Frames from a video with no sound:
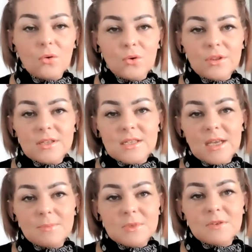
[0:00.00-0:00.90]
or the
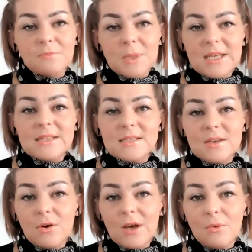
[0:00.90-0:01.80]
types of beings,
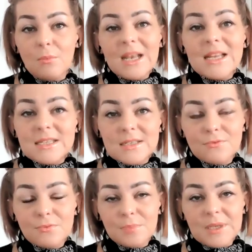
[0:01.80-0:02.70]
or how many
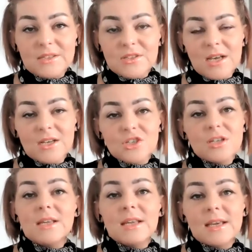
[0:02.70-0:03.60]
different beings are
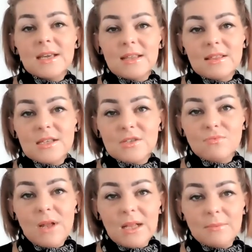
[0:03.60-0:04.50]
actually here in this
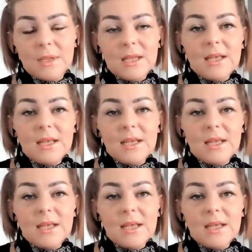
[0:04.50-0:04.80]
realm.